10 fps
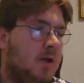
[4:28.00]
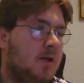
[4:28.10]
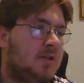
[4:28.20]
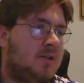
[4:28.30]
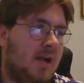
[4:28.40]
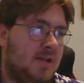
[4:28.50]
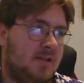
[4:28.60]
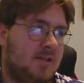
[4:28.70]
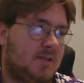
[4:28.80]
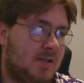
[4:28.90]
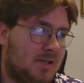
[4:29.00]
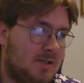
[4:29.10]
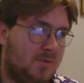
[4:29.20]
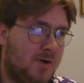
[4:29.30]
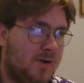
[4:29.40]
Talents as
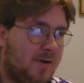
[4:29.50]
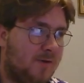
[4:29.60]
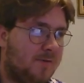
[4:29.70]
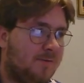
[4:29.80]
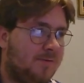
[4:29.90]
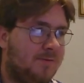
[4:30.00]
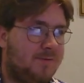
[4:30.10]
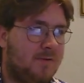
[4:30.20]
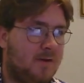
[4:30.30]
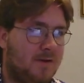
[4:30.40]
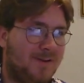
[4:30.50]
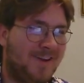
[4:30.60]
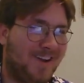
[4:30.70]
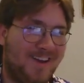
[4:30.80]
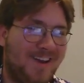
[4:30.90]
a one-of,
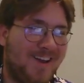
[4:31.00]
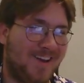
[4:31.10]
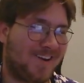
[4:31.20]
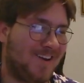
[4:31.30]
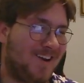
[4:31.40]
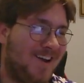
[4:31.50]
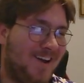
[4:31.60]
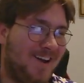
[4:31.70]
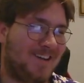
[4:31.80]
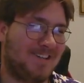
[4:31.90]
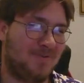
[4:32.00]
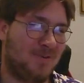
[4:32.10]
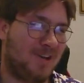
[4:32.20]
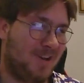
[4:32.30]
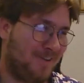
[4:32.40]
not gonna lie, I just
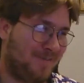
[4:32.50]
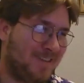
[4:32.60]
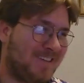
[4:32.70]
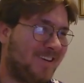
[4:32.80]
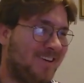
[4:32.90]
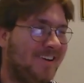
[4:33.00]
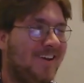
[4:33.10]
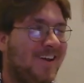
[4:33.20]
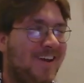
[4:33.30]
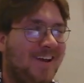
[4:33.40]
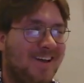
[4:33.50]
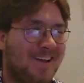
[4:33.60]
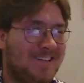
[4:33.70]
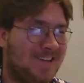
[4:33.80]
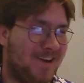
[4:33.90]
really love this card.
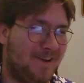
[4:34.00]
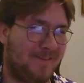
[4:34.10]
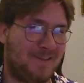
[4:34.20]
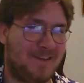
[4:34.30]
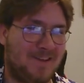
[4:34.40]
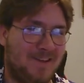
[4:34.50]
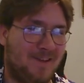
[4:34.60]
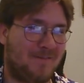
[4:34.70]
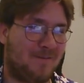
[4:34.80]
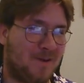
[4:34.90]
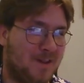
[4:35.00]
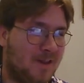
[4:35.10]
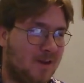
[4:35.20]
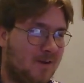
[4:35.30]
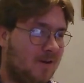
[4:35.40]
It's kind of the
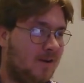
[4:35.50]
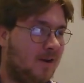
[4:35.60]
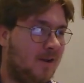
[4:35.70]
40th card.